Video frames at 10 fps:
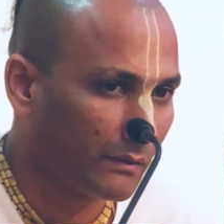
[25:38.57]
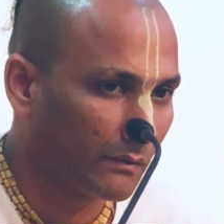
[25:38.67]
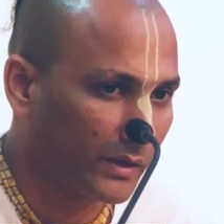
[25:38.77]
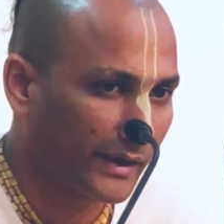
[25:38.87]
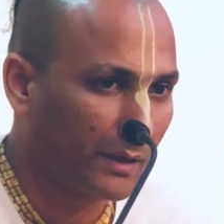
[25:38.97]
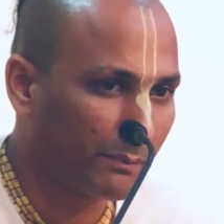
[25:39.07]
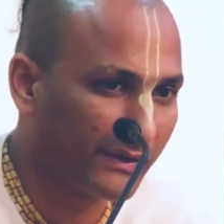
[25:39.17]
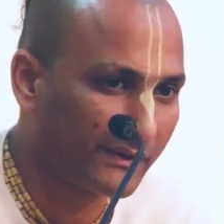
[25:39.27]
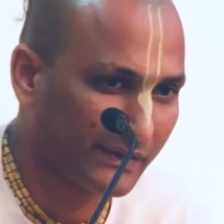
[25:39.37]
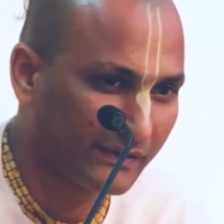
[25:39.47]
what
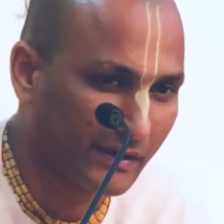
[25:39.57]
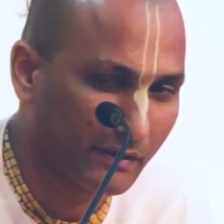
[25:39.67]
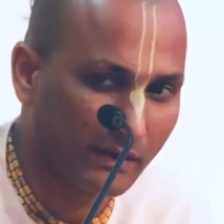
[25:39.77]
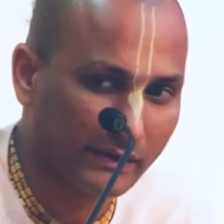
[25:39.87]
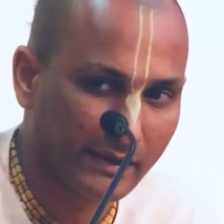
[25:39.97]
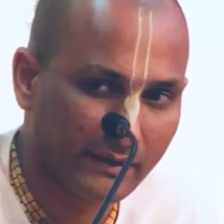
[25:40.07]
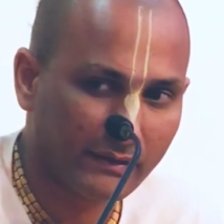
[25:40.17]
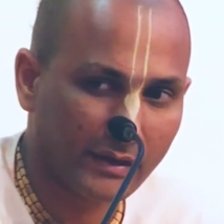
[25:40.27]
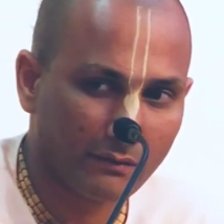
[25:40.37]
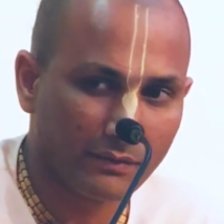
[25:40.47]
happens is that one
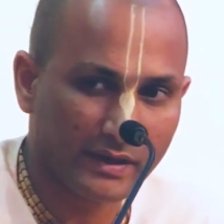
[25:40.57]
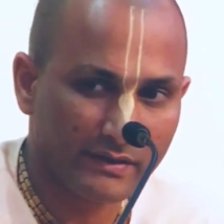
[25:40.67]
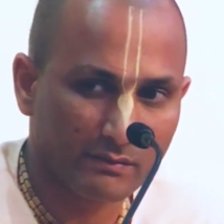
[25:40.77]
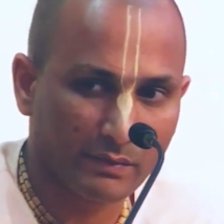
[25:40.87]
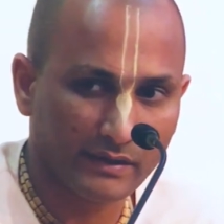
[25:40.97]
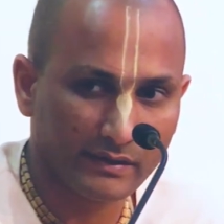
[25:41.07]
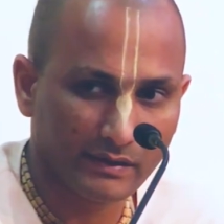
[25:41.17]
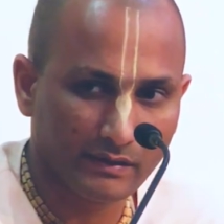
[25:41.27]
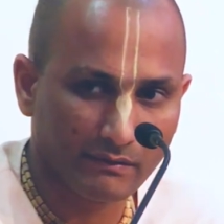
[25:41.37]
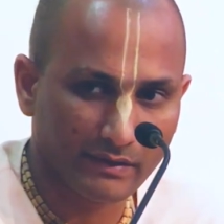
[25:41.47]
gets influenced
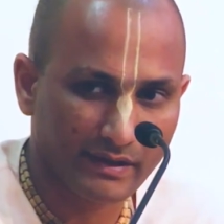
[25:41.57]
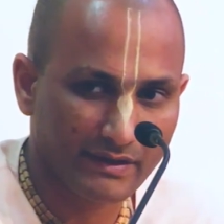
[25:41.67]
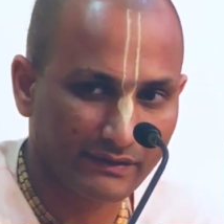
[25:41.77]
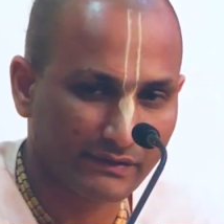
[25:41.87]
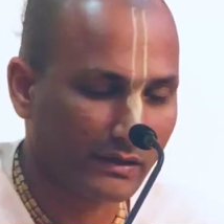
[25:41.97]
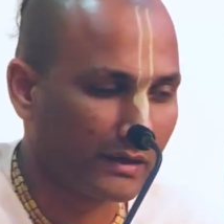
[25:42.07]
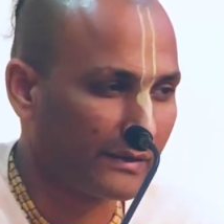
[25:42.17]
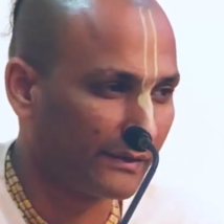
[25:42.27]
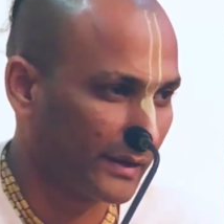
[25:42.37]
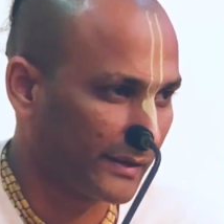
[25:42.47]
by various
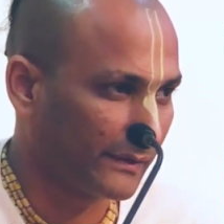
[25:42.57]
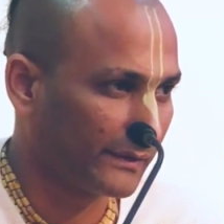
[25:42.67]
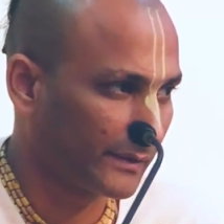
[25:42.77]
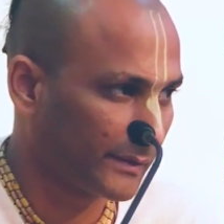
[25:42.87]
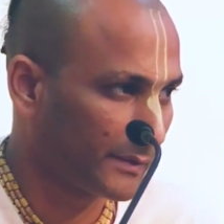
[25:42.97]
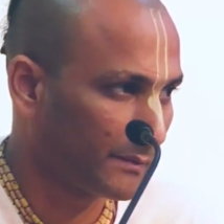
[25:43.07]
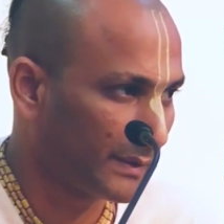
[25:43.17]
desires,